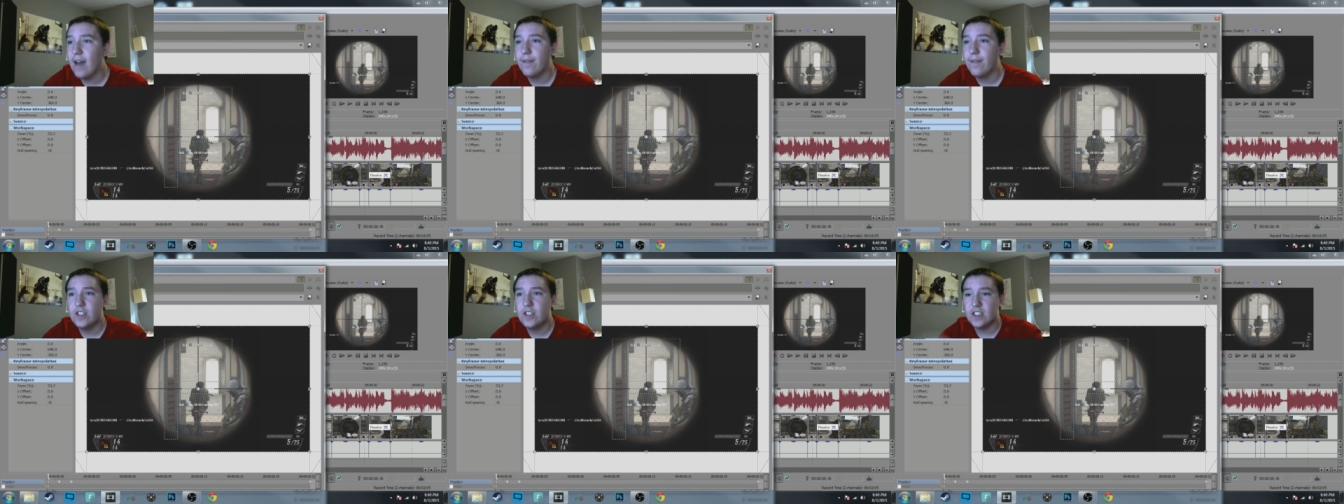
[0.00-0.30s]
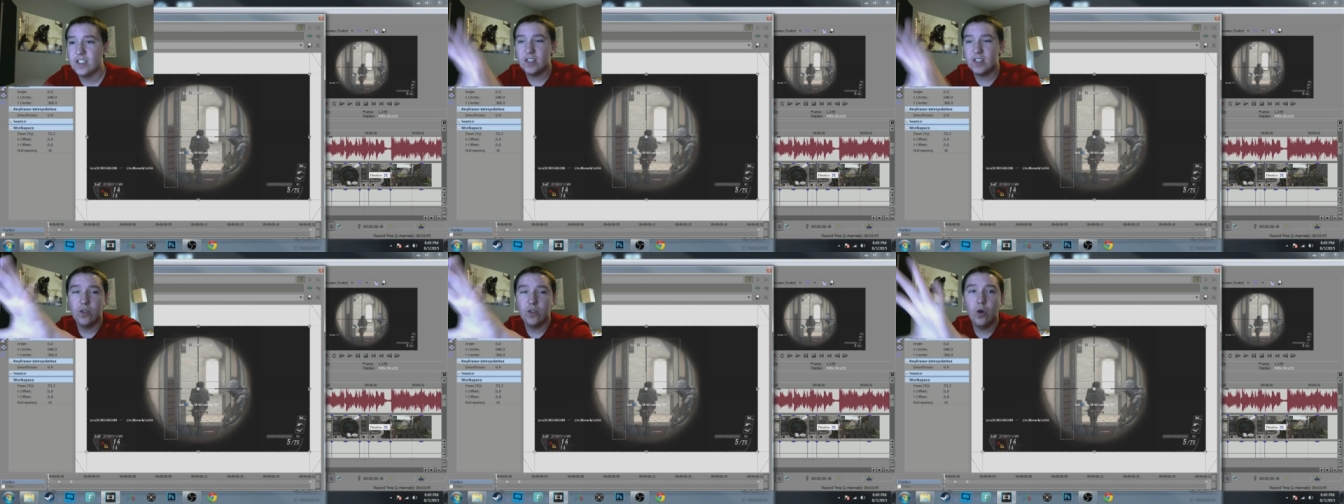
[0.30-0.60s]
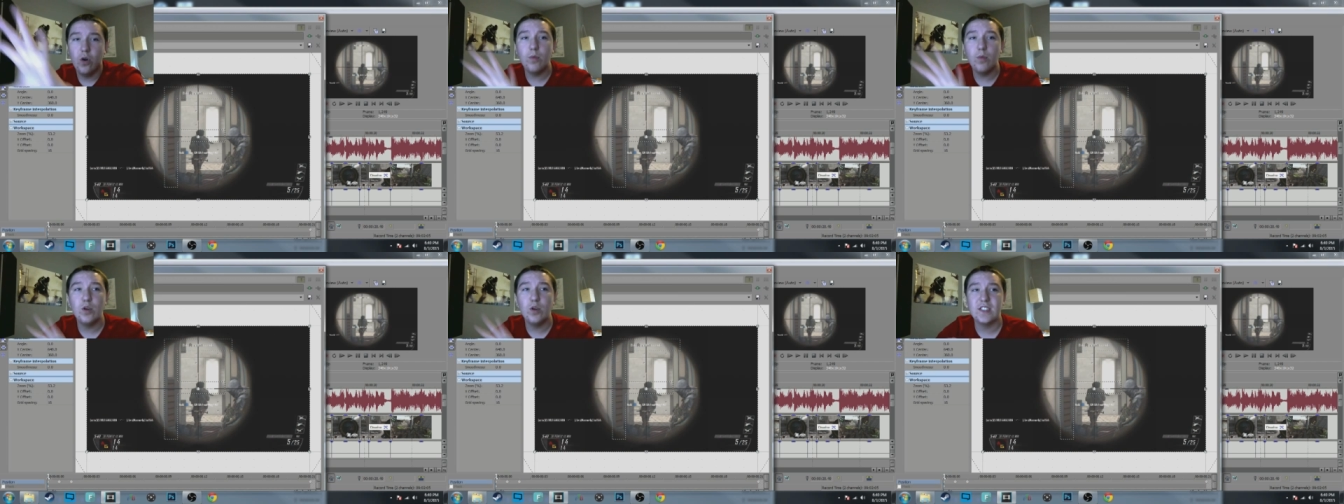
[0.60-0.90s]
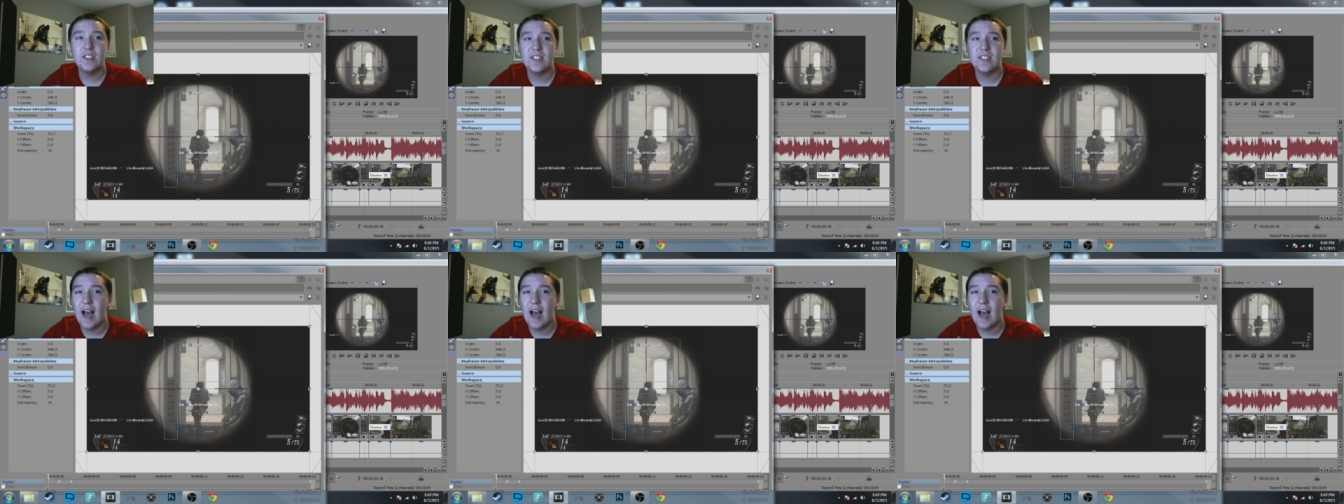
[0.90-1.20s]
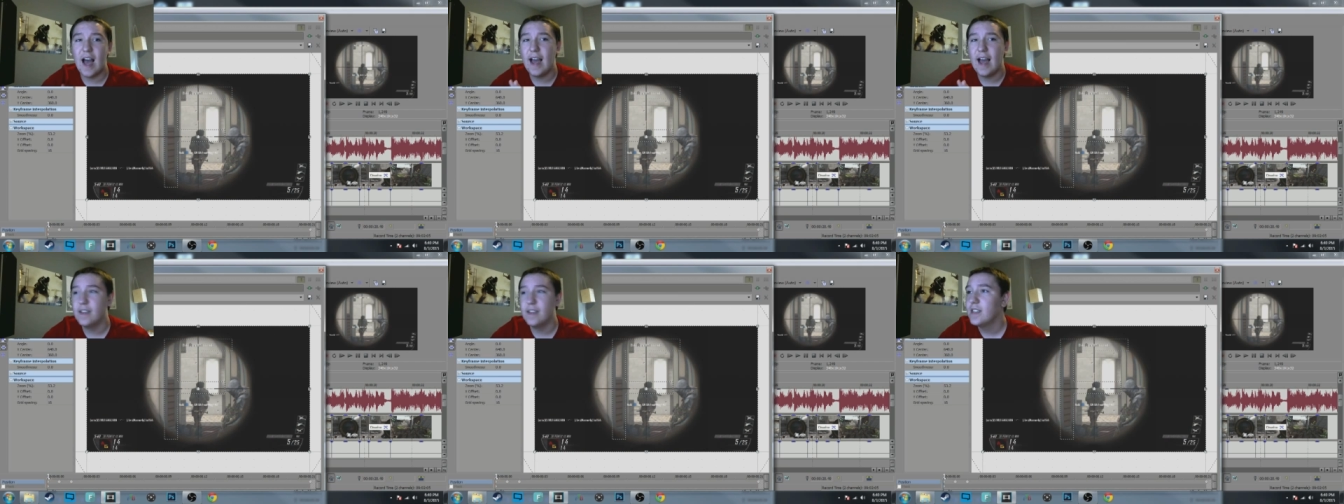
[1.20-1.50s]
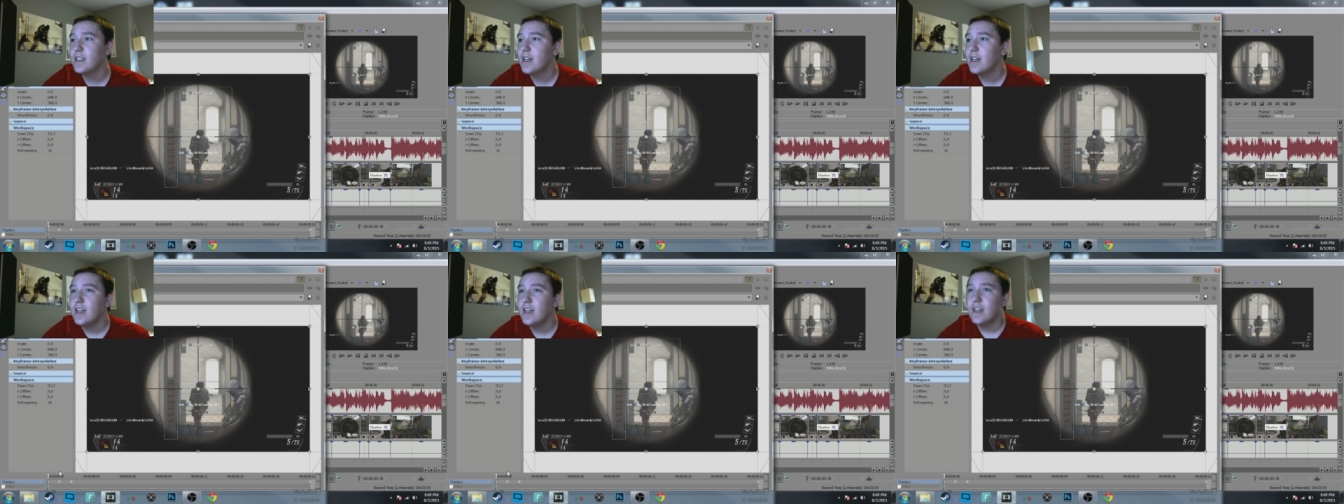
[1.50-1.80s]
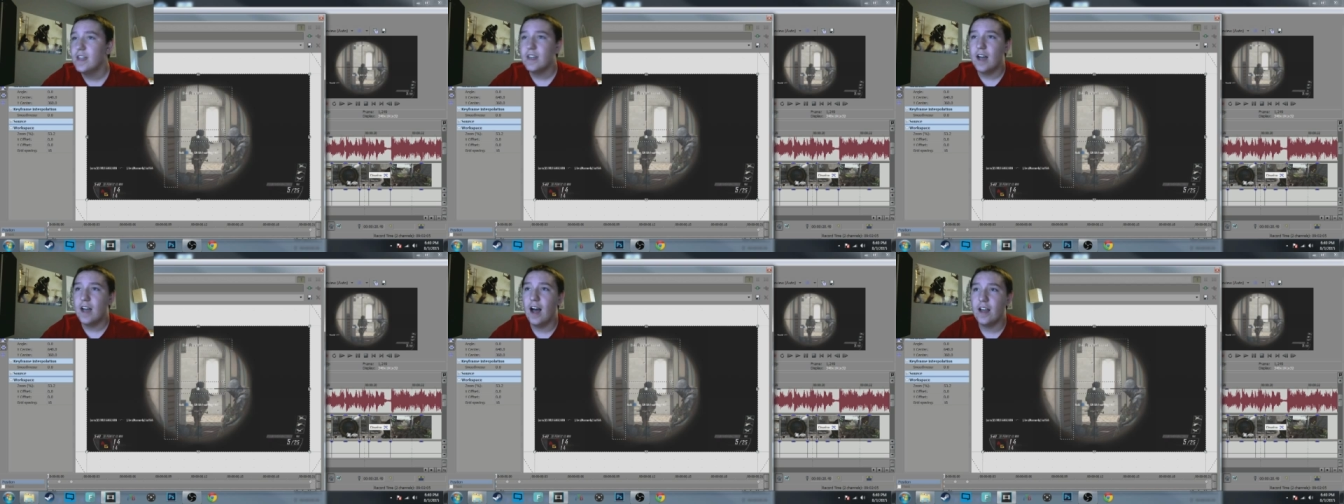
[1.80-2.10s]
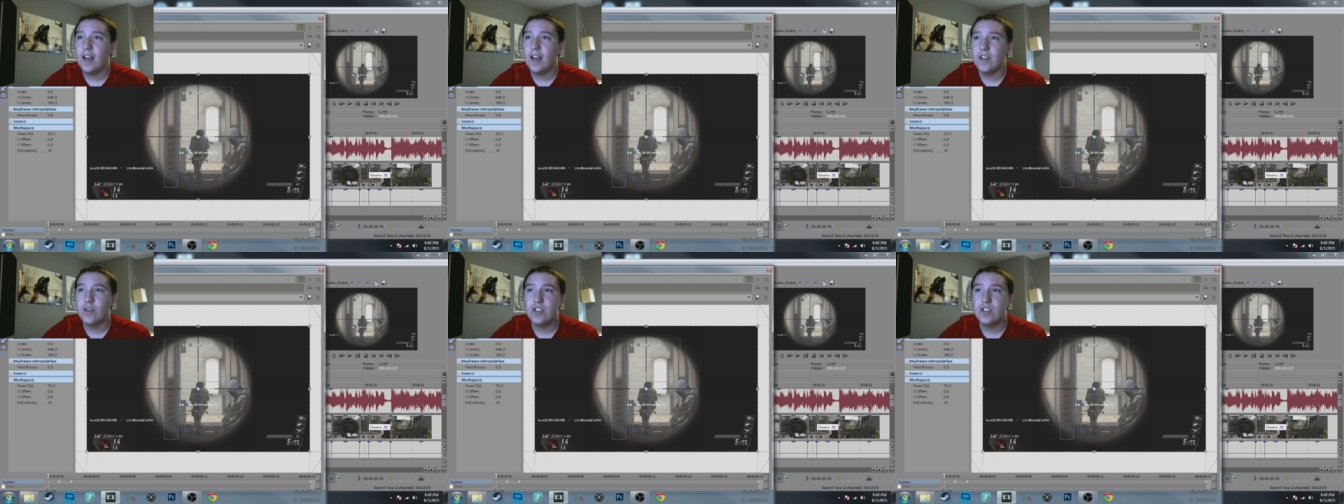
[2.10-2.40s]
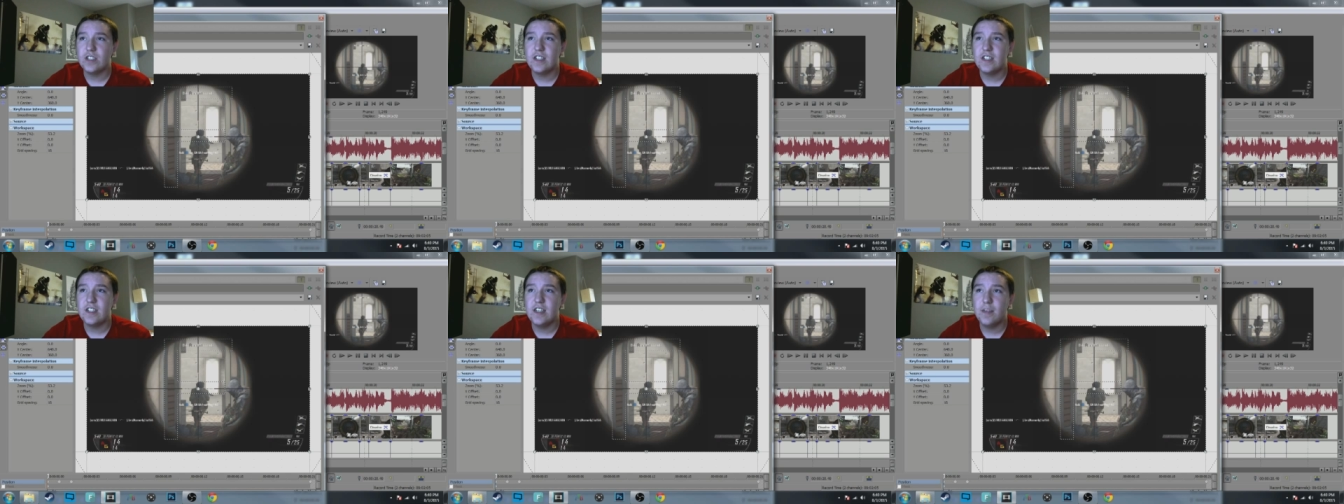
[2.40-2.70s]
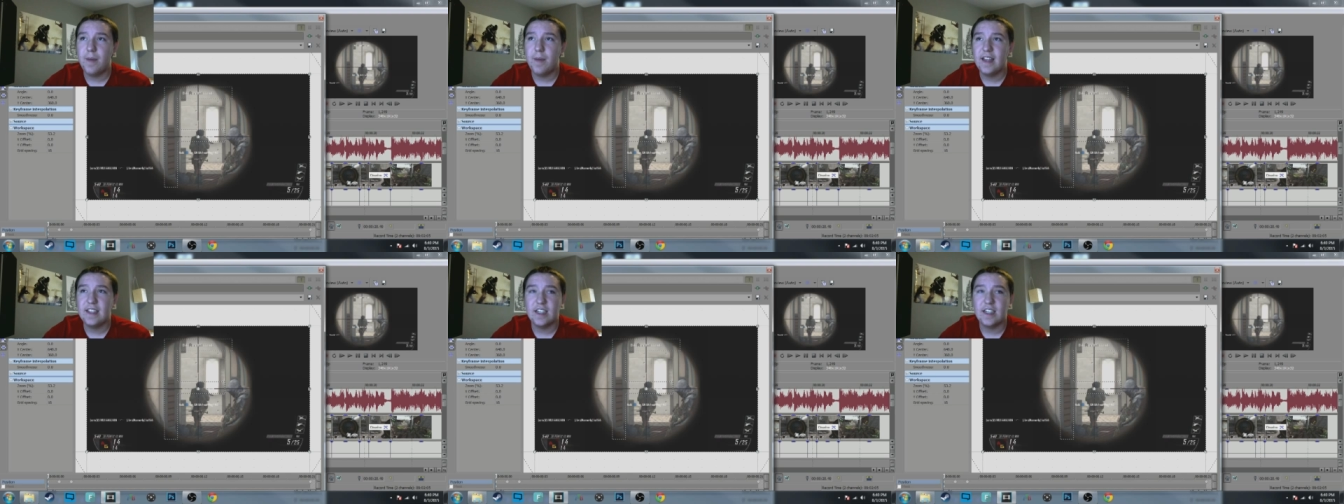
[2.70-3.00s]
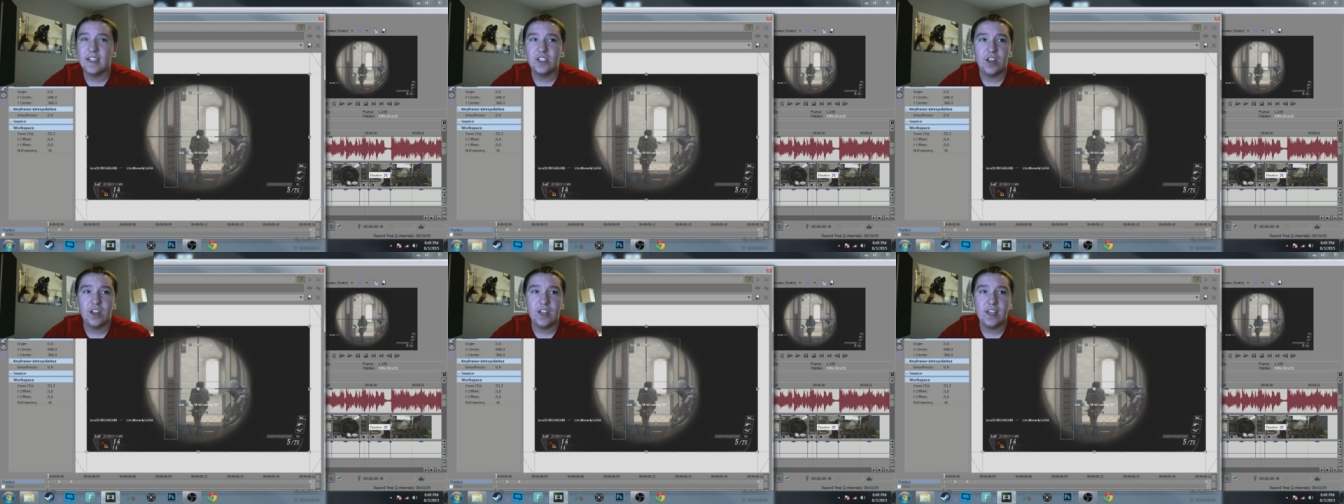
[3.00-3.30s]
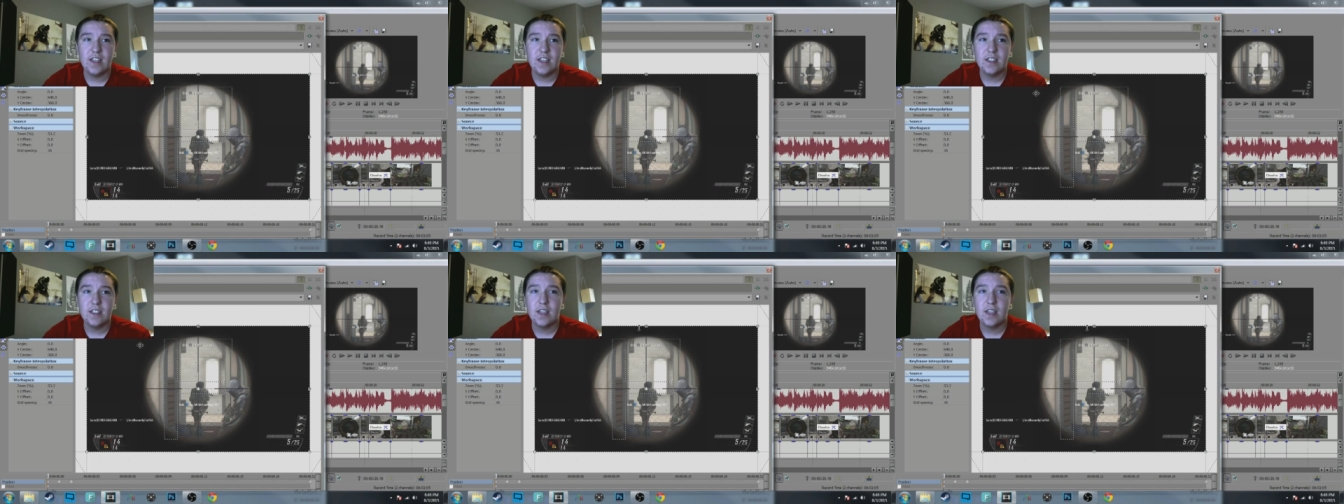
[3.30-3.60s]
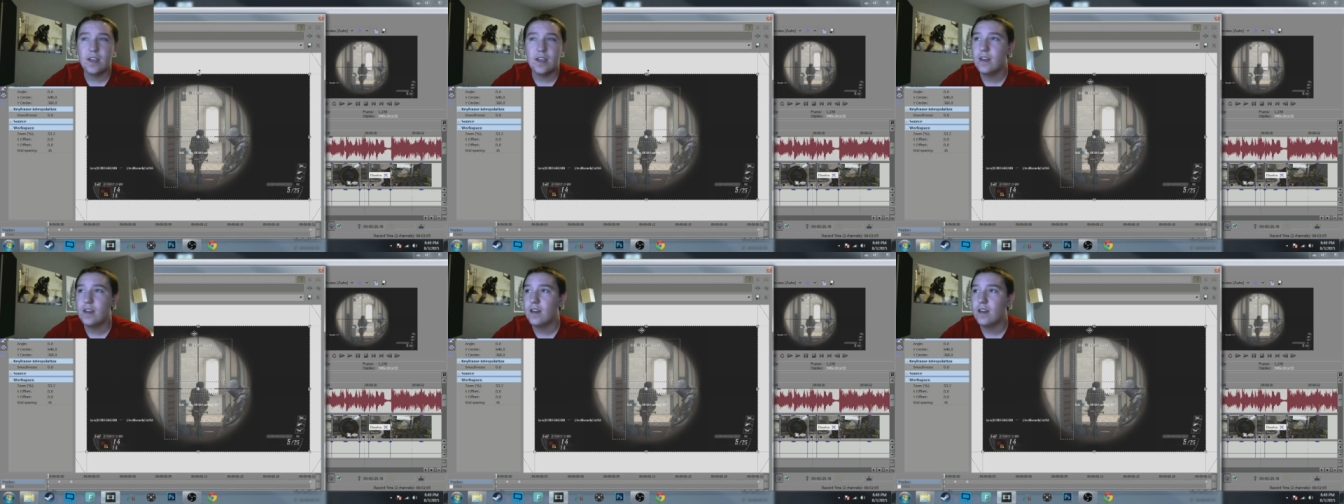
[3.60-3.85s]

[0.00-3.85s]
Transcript: just the normal size, You just need to pay attention to these.